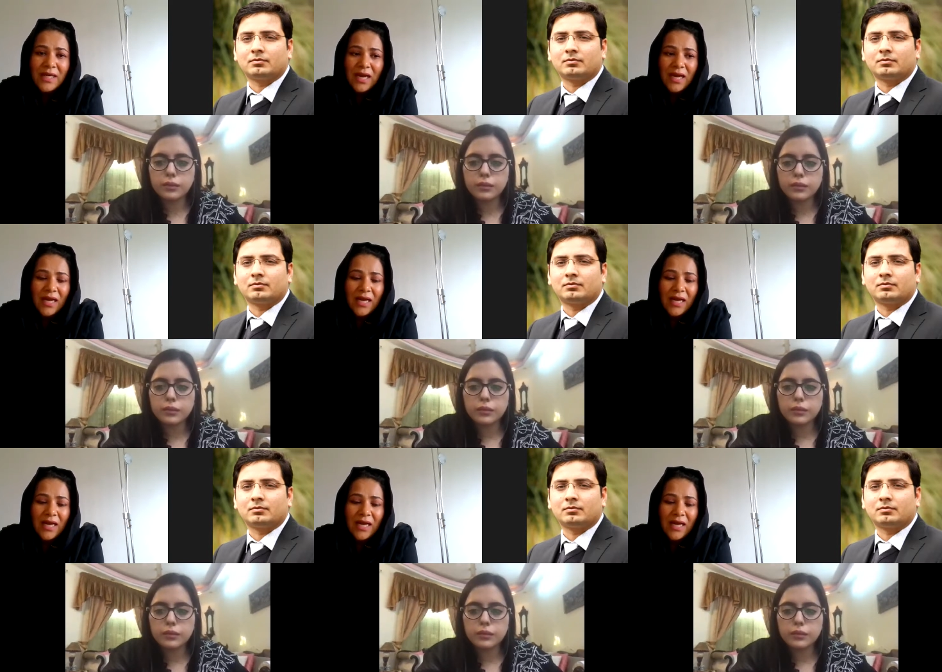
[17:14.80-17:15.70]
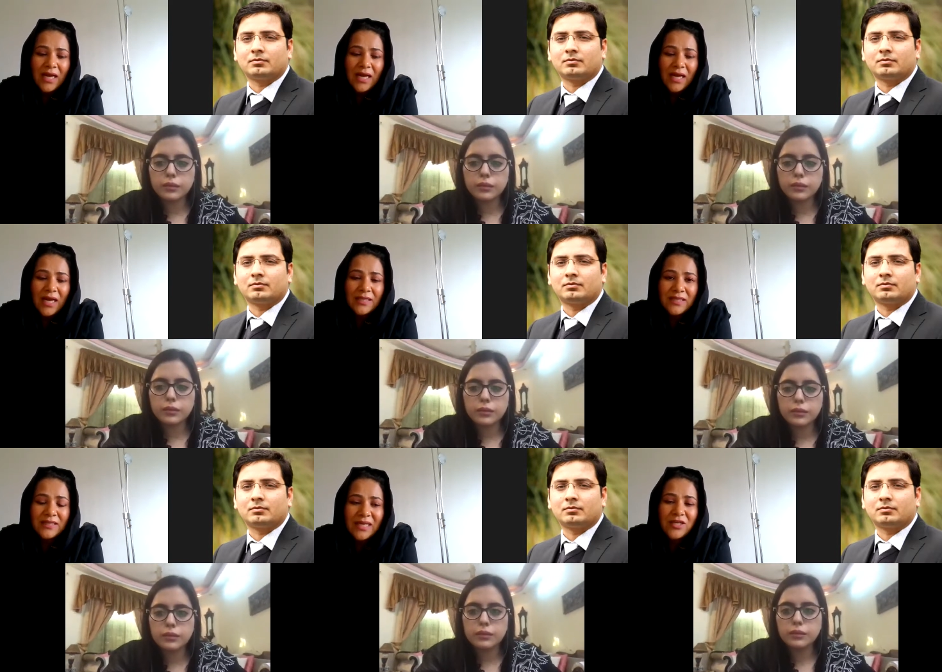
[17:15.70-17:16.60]
Speaker 1: And uh, that literally
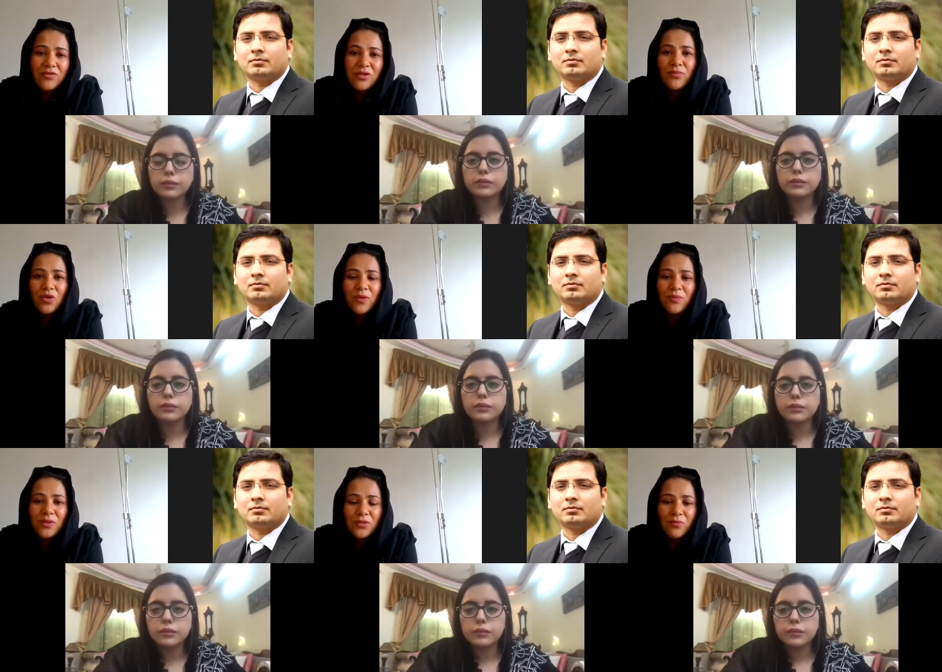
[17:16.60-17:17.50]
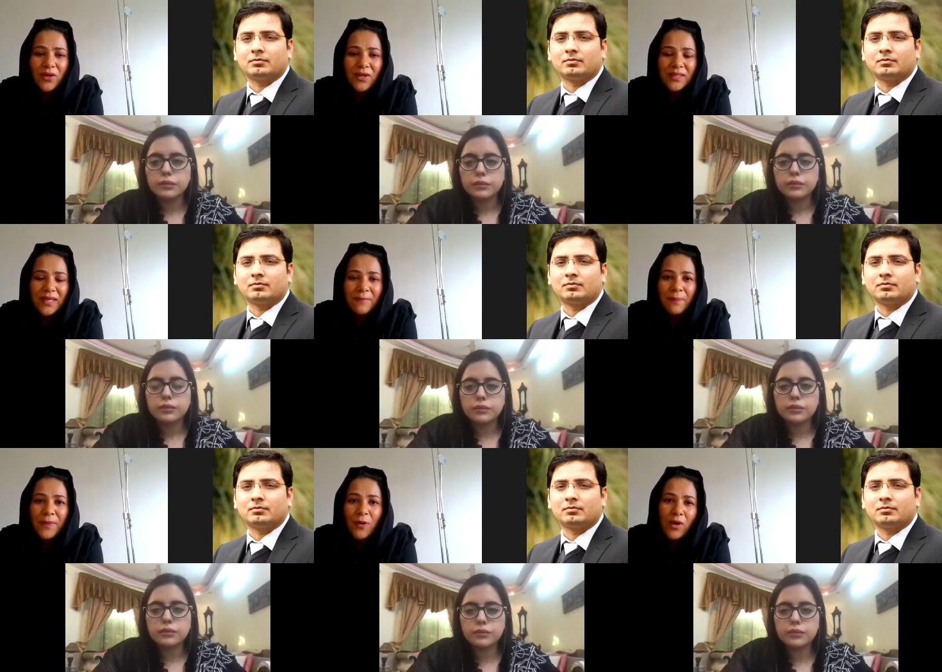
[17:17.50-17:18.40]
brought people to the point that
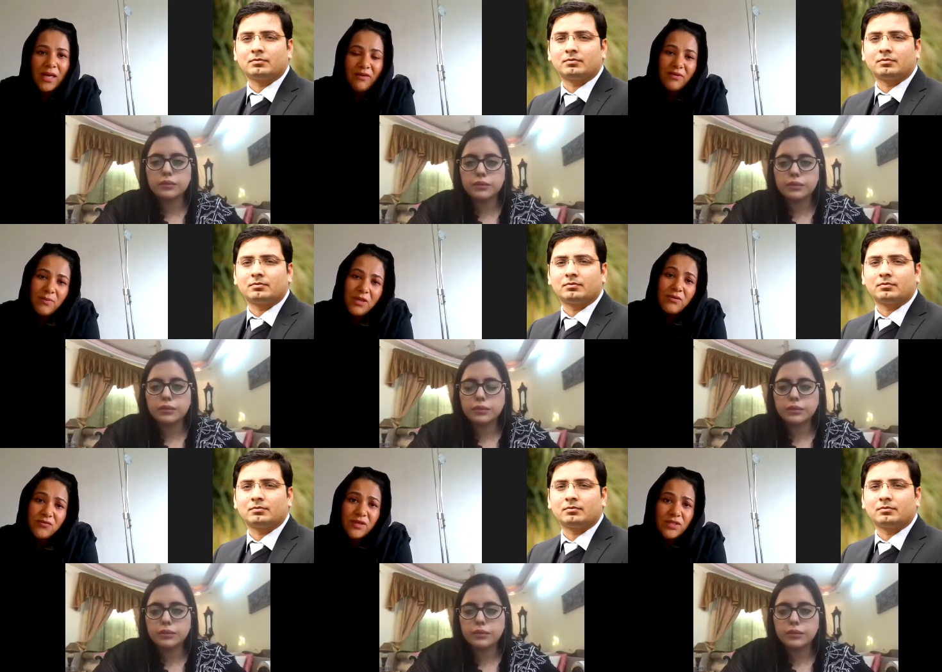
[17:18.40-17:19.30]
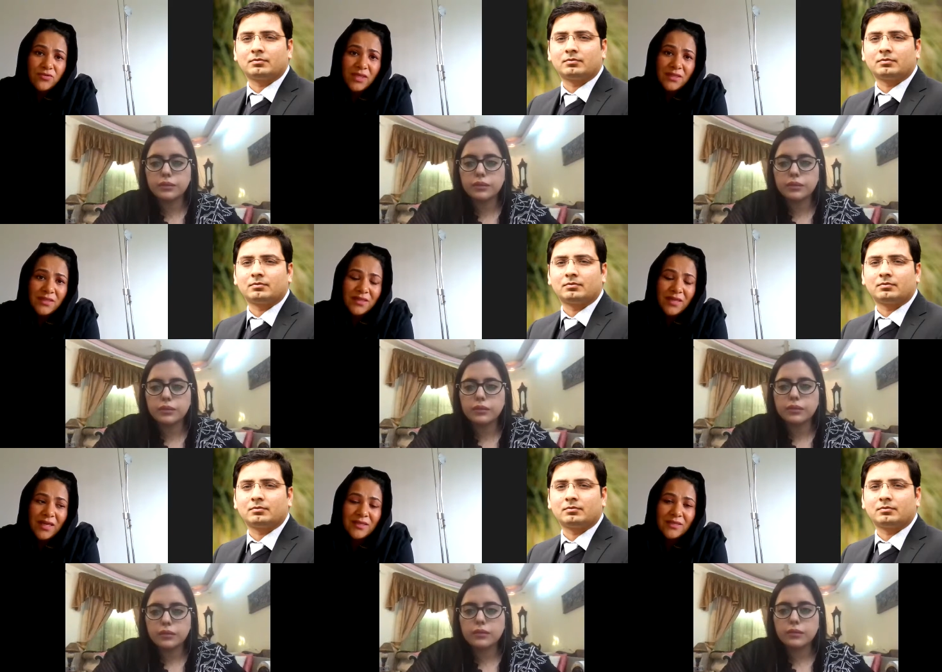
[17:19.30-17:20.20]
while everybody was frustrated
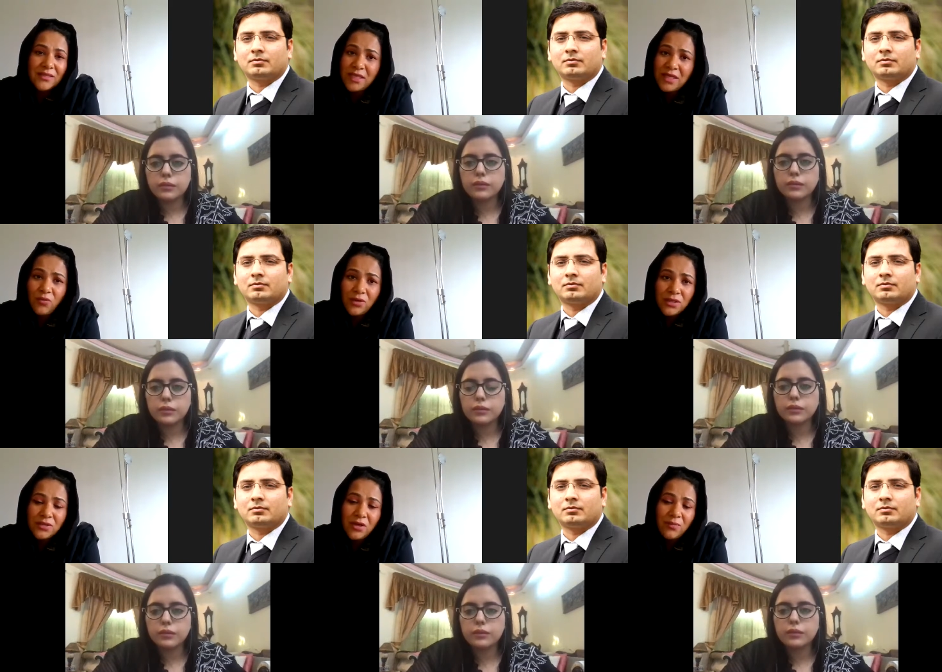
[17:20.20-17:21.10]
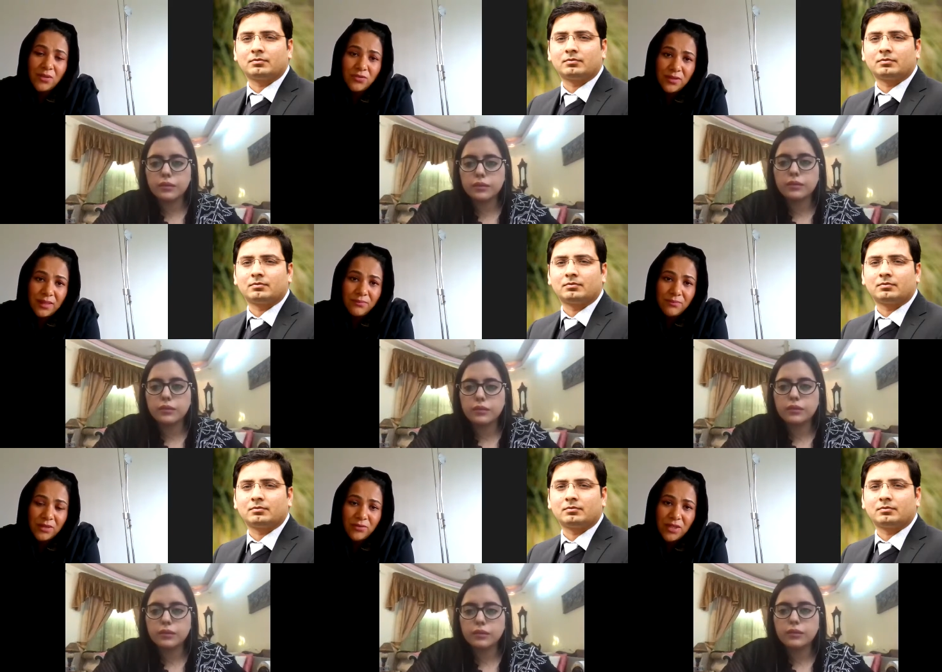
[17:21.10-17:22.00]
and they didn't want the Taliban to
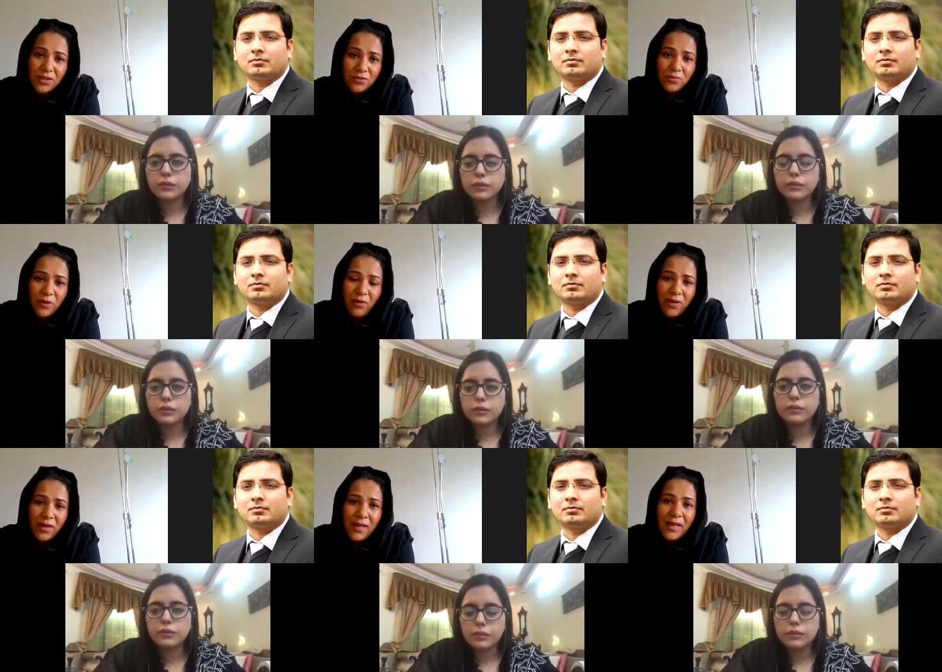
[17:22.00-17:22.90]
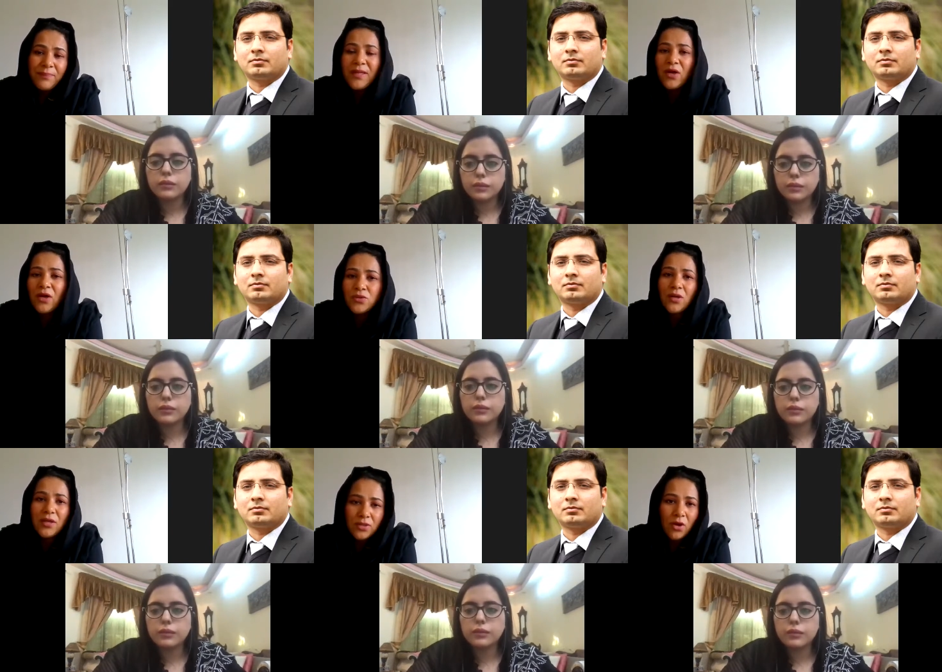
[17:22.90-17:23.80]
come to get into power, they also
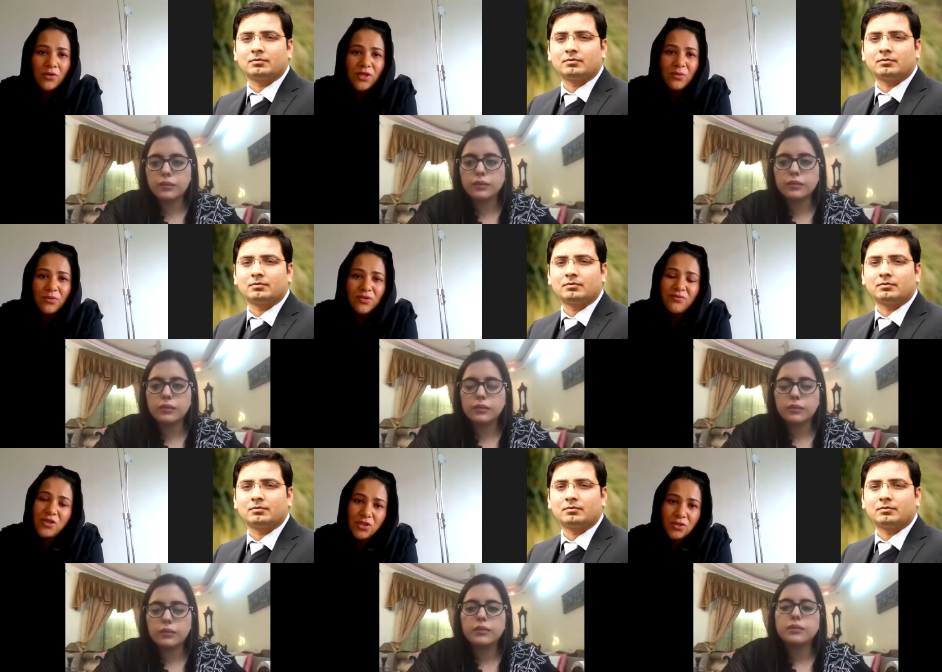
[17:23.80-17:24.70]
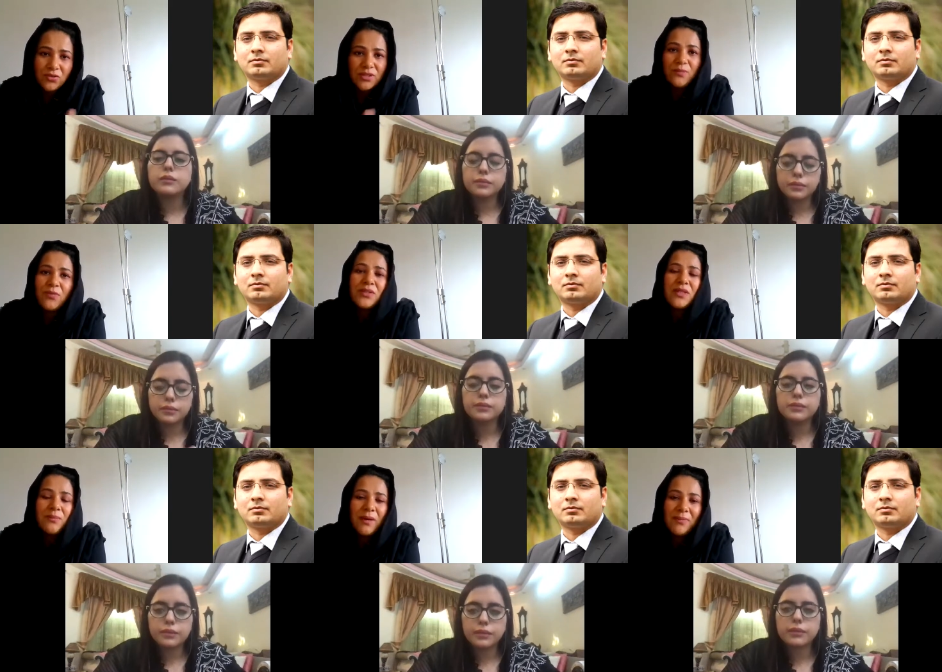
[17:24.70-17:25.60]
lost all their motivation to support the
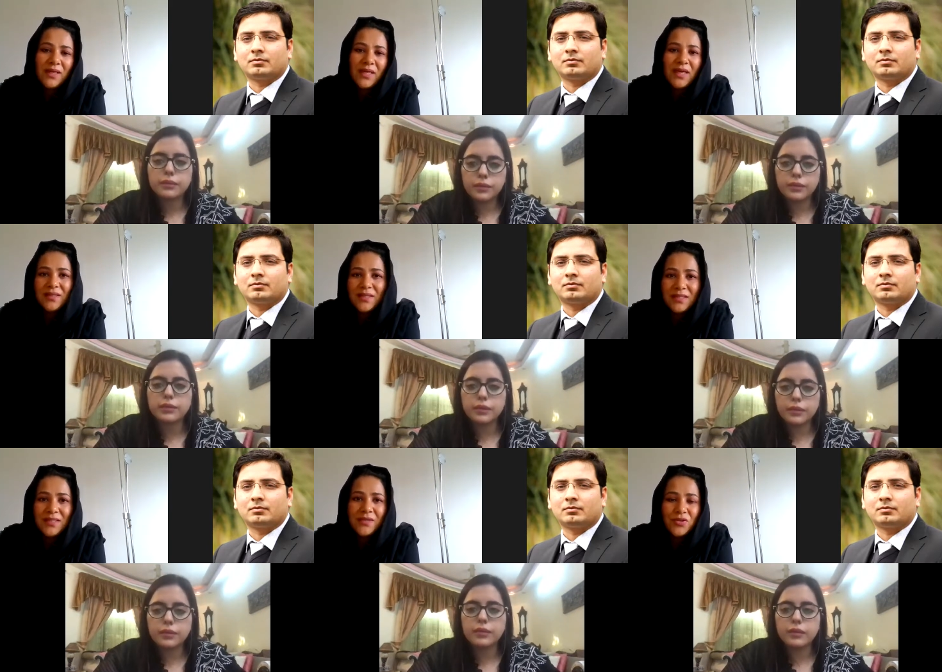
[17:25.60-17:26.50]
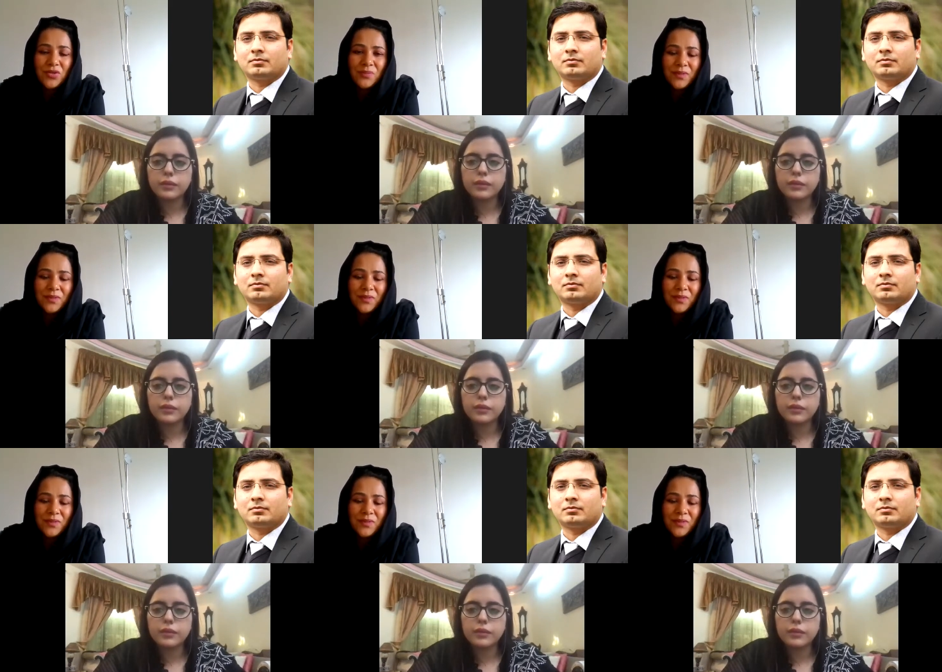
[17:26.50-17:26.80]
republic under his leadership.